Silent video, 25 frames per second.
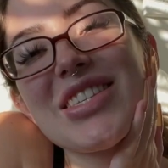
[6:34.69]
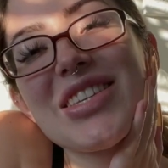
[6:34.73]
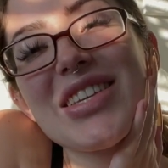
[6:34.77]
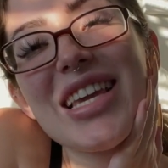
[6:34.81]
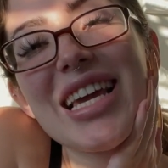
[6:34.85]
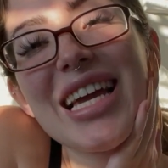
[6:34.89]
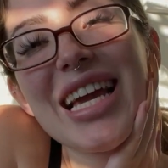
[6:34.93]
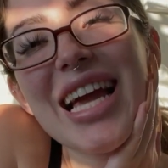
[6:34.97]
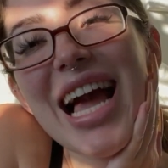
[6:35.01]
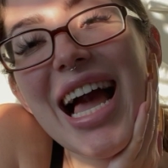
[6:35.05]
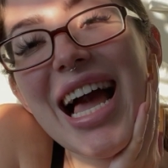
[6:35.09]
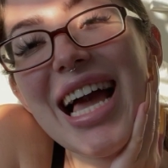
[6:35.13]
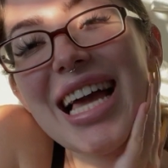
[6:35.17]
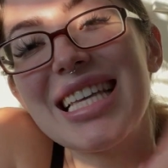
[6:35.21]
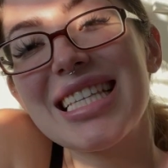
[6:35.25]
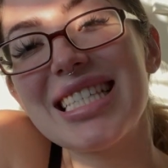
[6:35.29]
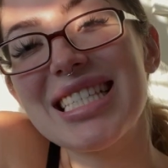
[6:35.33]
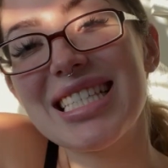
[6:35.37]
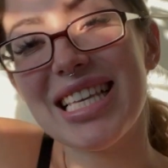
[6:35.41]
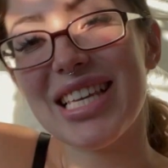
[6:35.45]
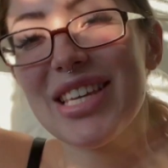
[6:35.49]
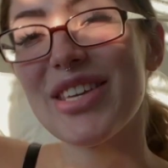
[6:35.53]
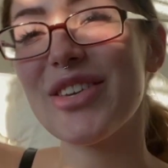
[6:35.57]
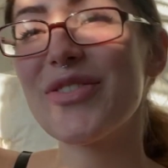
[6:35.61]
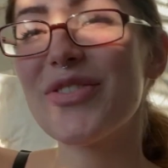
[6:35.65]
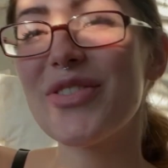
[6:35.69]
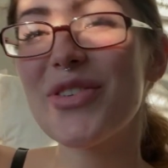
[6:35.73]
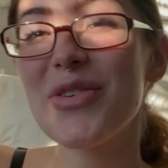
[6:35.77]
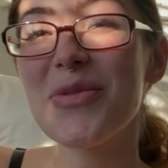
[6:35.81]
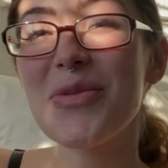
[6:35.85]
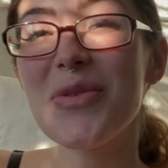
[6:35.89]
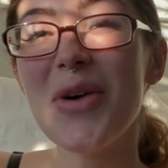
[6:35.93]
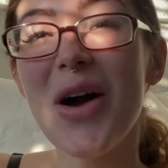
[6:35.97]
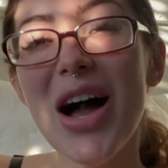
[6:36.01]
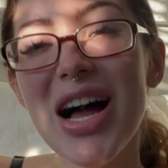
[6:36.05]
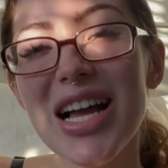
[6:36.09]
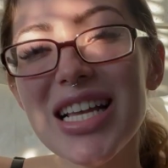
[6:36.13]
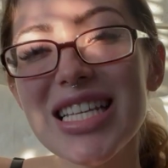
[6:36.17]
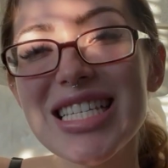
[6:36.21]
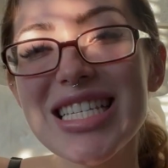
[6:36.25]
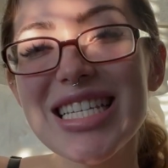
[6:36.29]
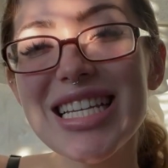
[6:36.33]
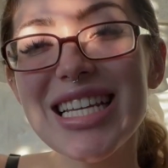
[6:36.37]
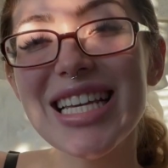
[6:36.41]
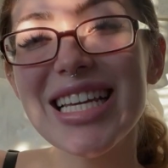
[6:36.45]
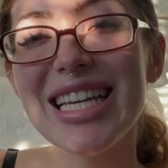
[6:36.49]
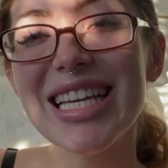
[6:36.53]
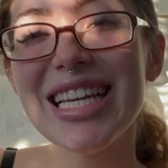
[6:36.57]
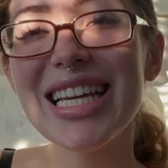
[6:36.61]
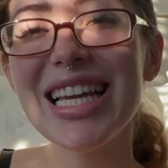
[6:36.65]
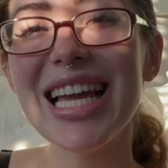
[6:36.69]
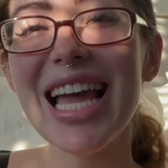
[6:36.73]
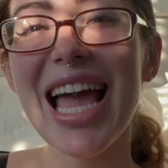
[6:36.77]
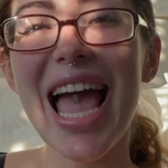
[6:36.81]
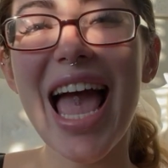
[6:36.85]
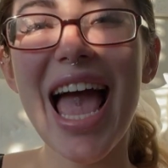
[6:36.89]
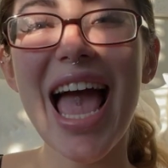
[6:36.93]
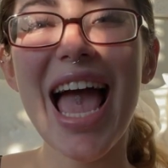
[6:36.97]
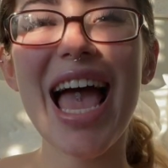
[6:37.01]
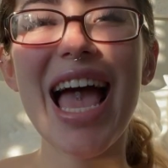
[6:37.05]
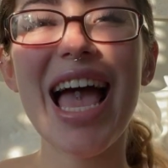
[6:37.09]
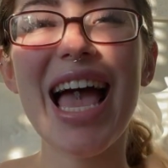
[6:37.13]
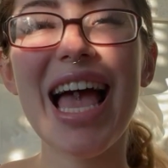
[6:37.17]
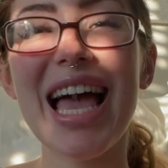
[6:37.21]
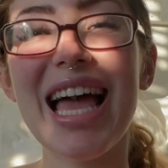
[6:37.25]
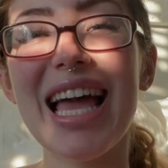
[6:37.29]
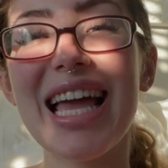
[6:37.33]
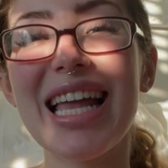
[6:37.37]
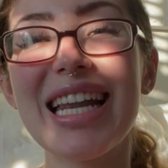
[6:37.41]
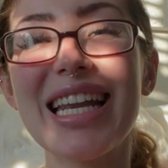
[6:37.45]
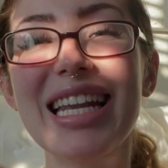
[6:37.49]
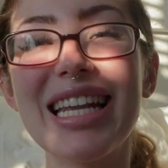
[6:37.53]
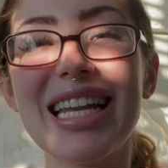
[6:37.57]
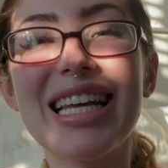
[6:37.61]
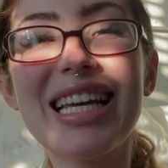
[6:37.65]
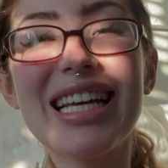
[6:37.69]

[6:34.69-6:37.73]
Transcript: yeah, guys, thank you for watching, and